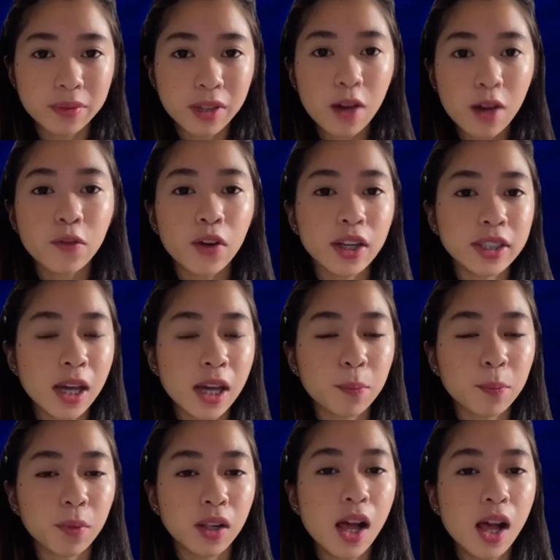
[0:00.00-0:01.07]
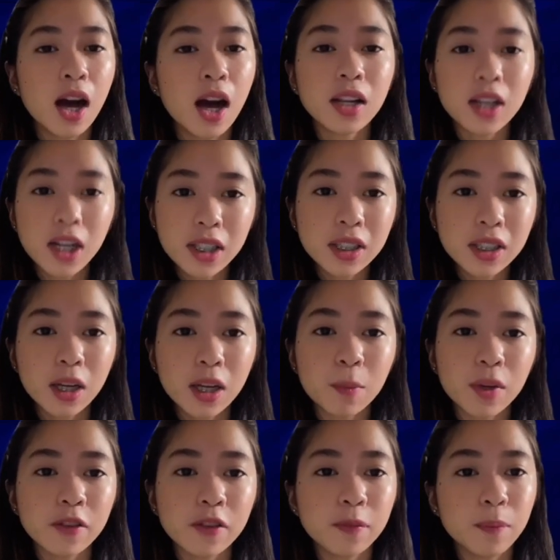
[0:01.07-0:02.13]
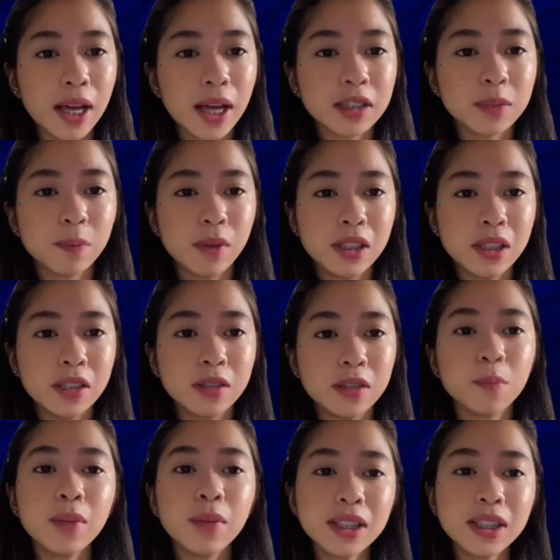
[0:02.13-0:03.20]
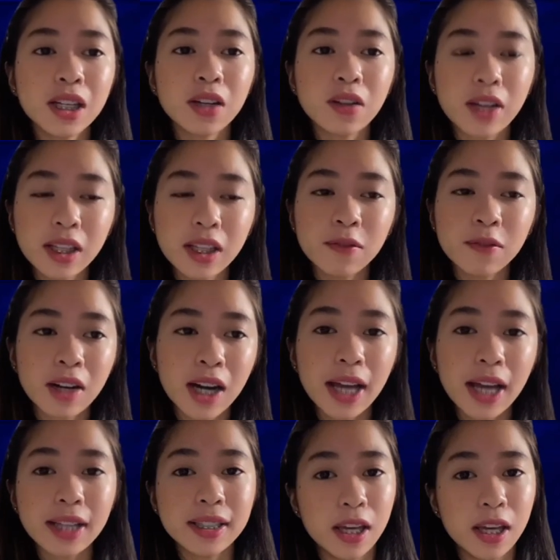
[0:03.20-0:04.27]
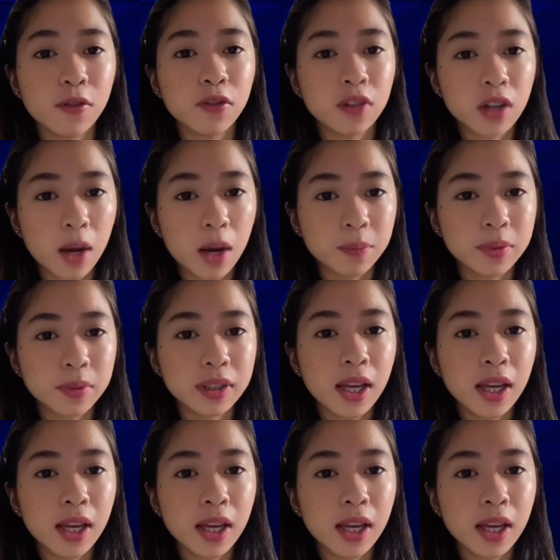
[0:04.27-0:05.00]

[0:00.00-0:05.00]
For example, a larger number of plant species means a greater variety of crops.